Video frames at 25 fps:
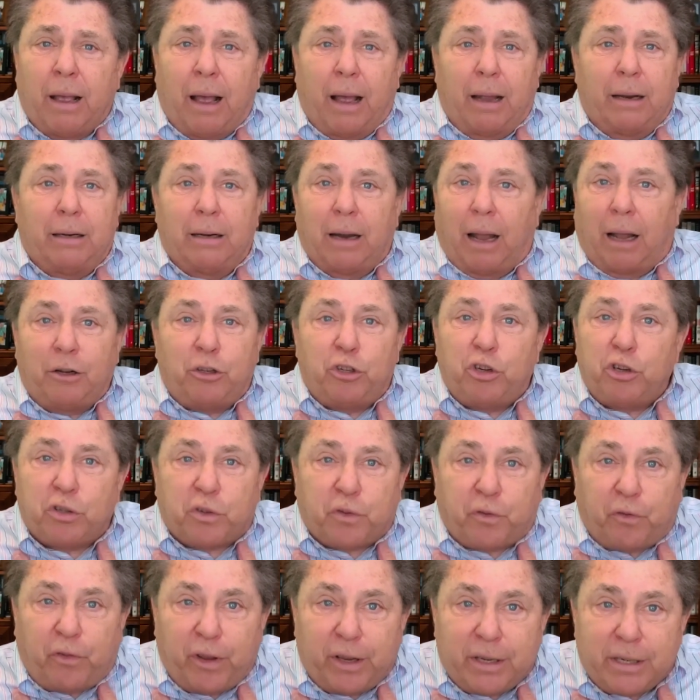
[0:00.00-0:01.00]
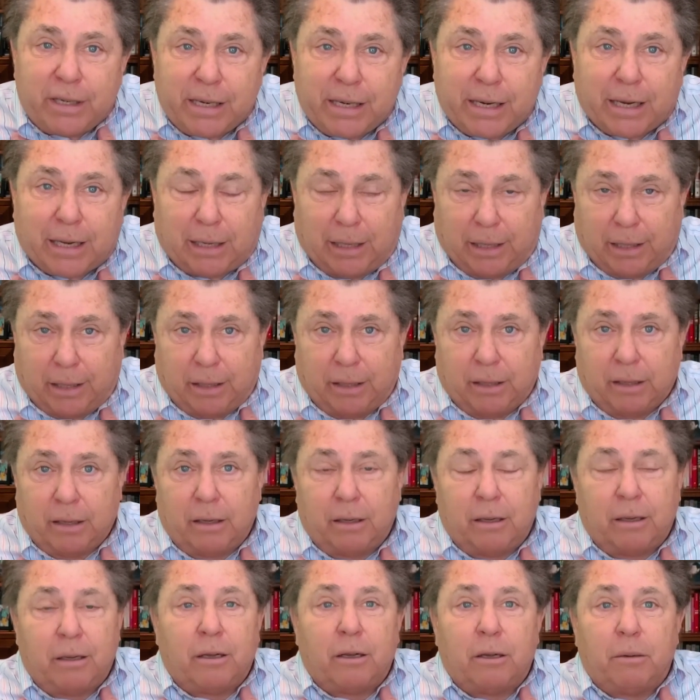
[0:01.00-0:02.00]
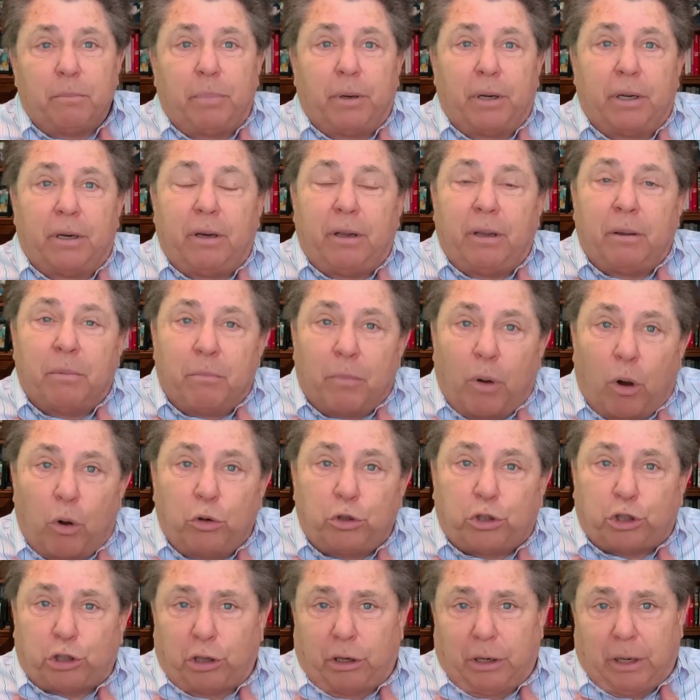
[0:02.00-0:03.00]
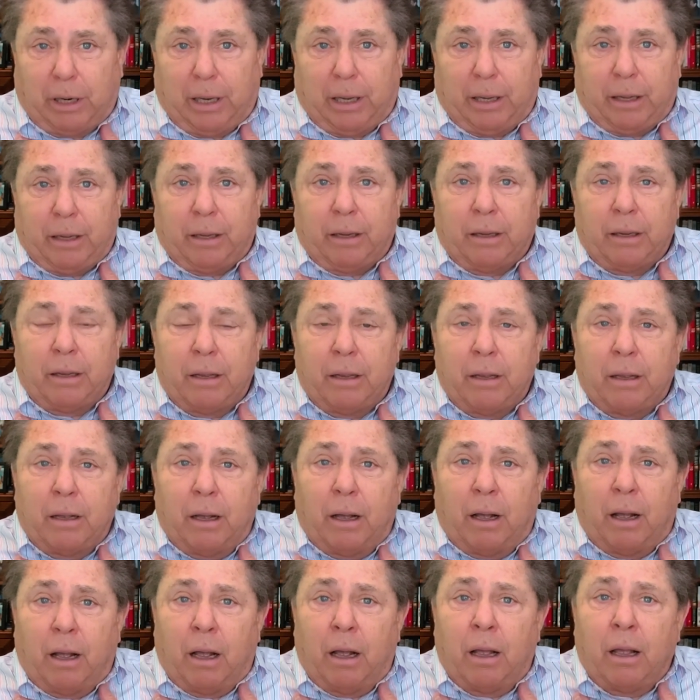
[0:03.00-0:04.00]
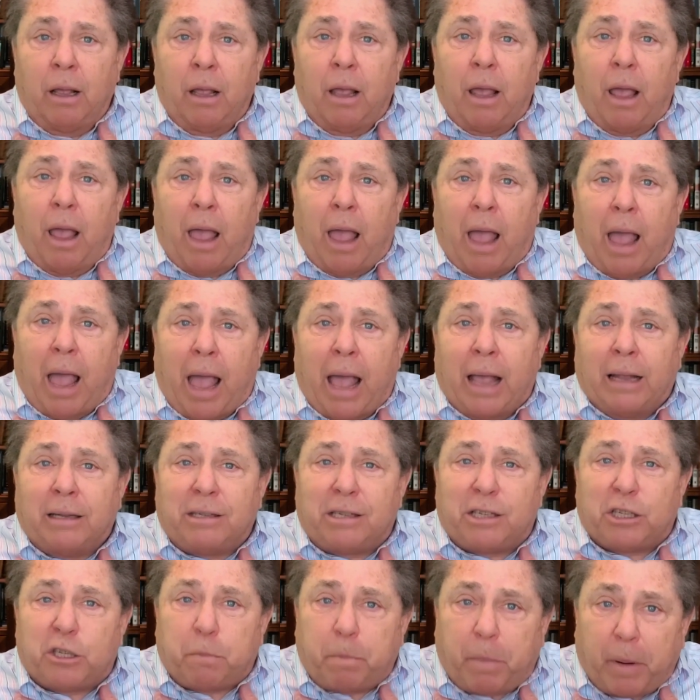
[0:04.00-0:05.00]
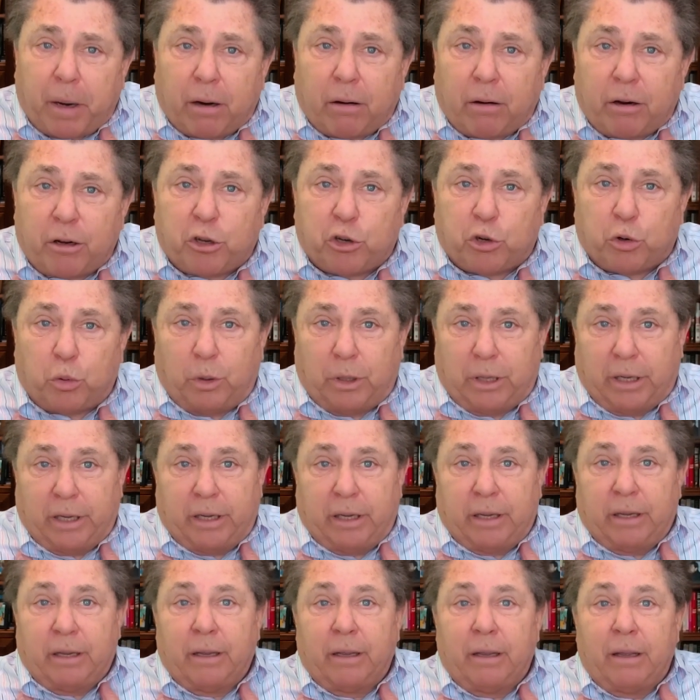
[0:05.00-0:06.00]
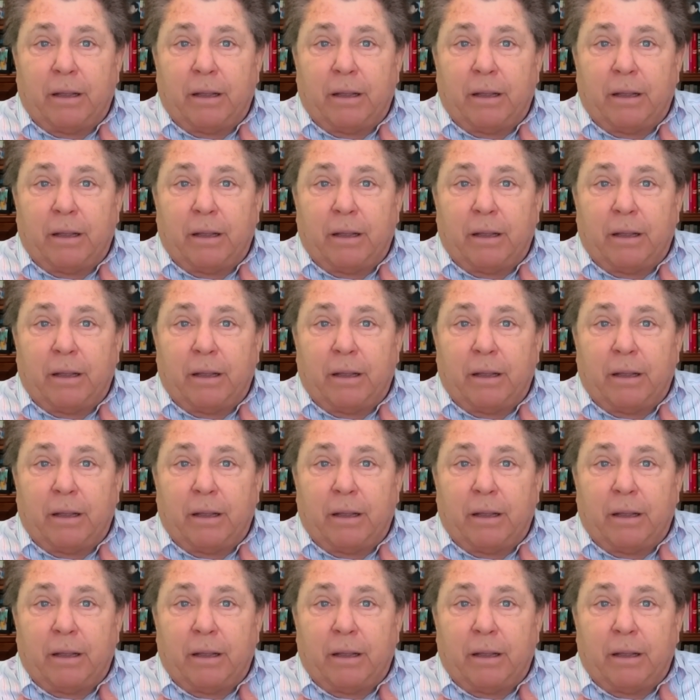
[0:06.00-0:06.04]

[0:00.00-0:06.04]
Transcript: Not just physically, but emotionally and spiritually,